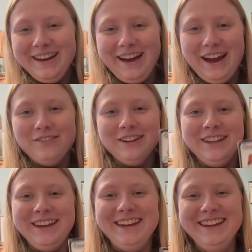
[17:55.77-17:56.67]
I
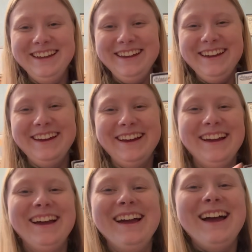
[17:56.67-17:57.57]
really
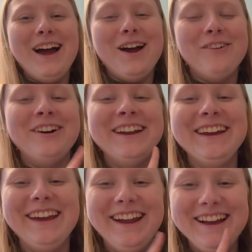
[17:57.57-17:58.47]
I want to
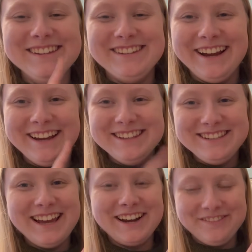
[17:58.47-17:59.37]
get a second
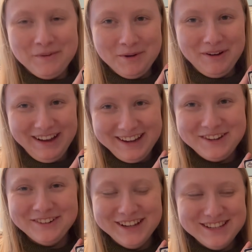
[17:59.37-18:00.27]
set of the Milwaukee
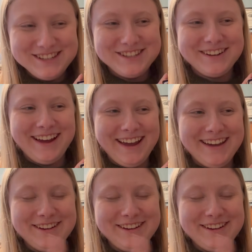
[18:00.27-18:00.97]
ones so I can